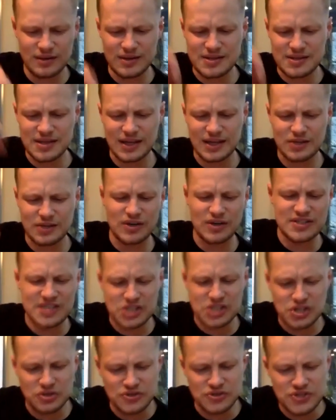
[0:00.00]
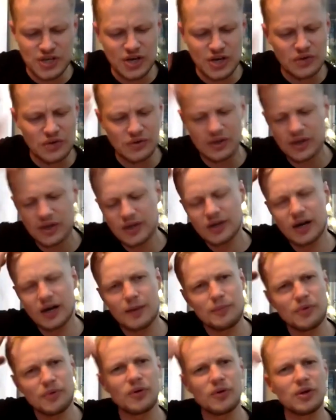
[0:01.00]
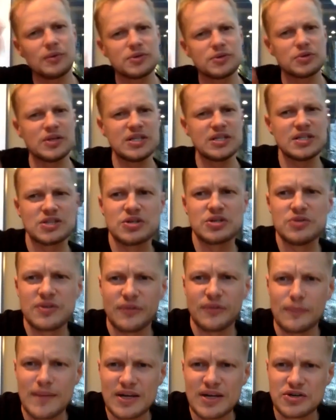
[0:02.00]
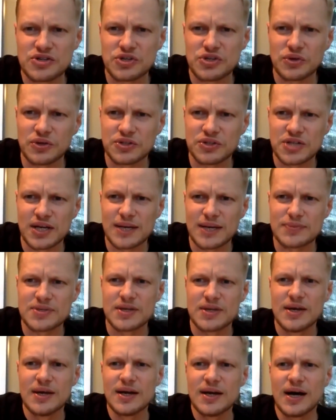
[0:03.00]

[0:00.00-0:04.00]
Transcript: this like transitional zone of Barolo between the two different major soil types,